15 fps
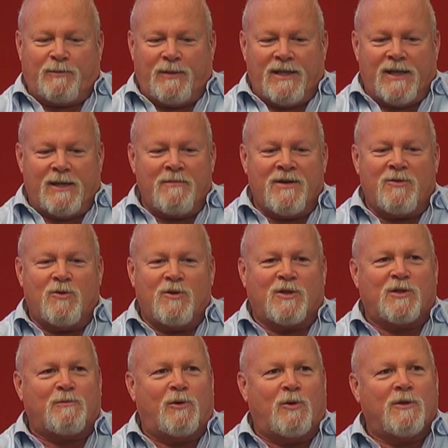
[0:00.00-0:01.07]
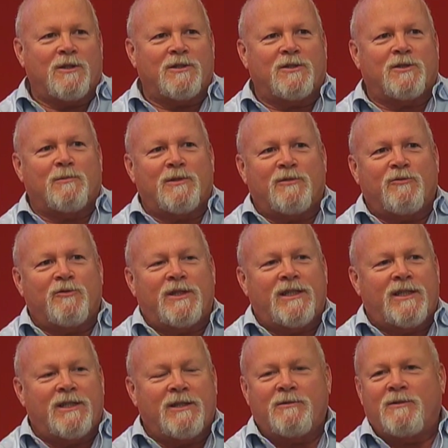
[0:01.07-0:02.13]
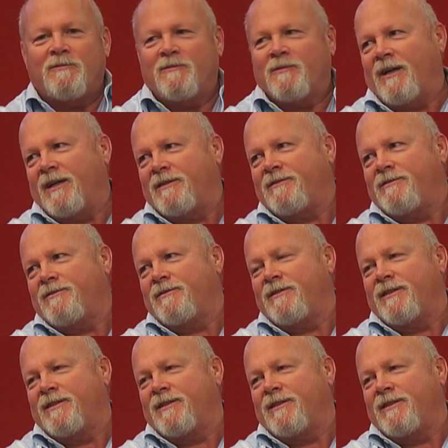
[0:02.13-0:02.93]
6 p.m. Hocus Pocus. There'll be free hot